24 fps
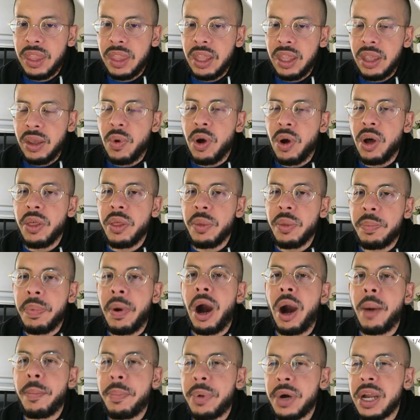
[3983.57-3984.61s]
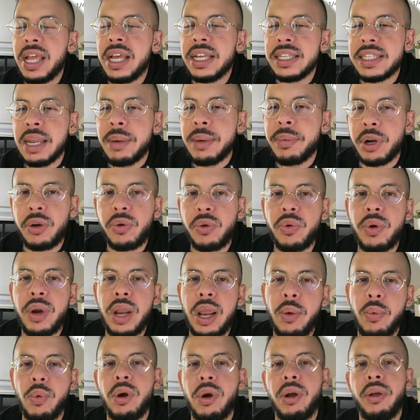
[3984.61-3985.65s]
Well, the property is able to create
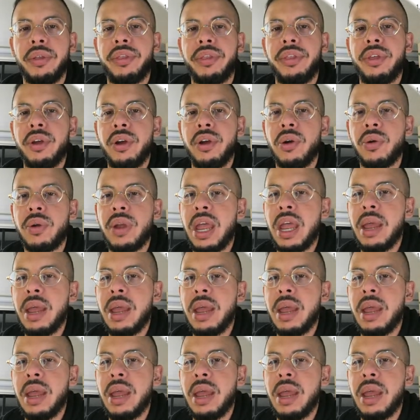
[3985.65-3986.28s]
wealth, okay?